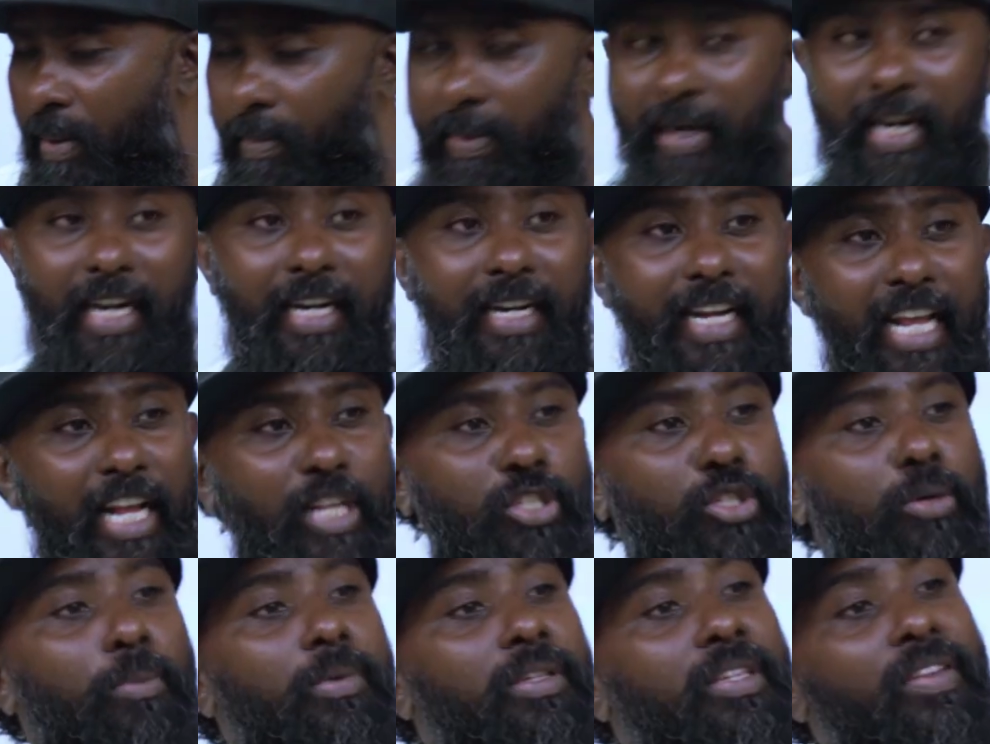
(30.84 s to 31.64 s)
But it
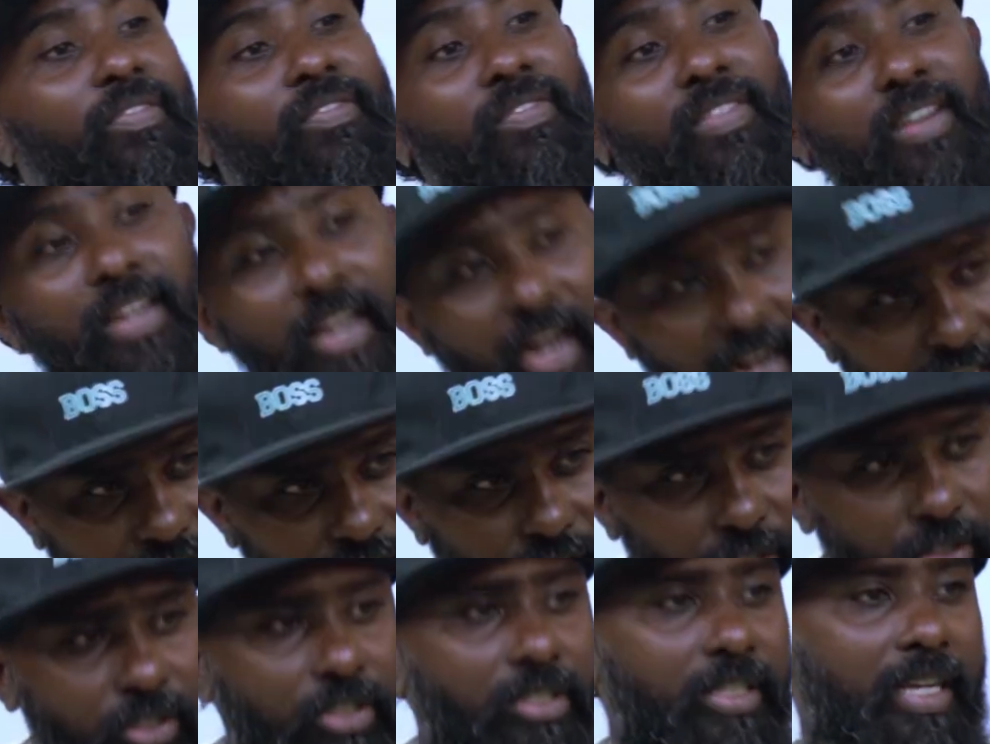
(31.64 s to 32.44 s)
takes so much of
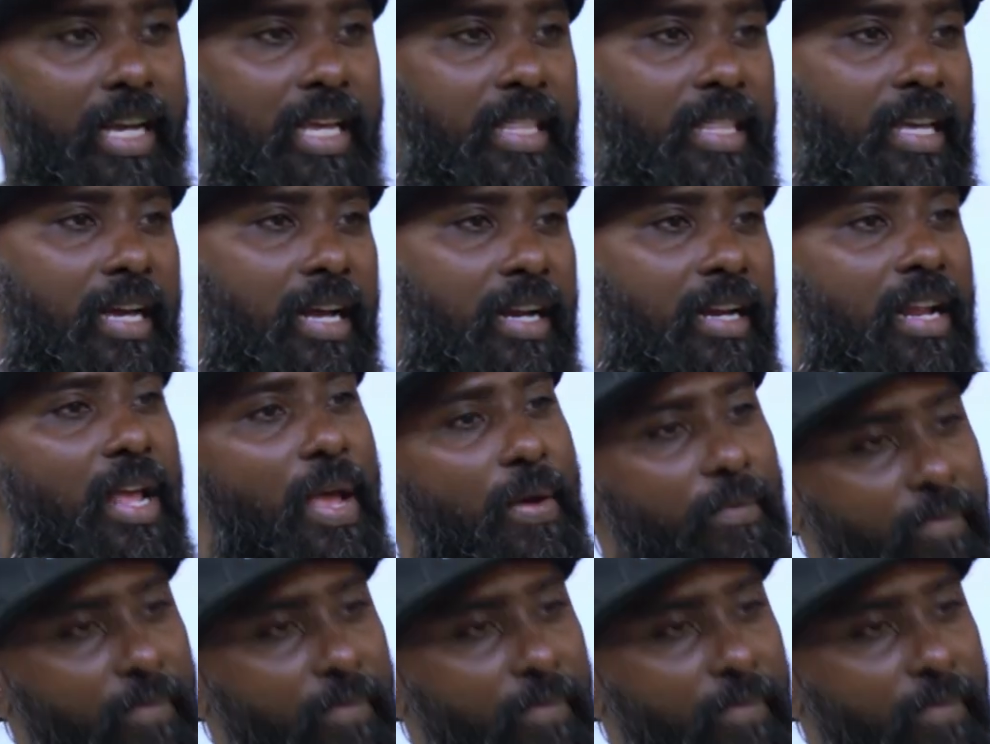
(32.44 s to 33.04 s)
guts to say that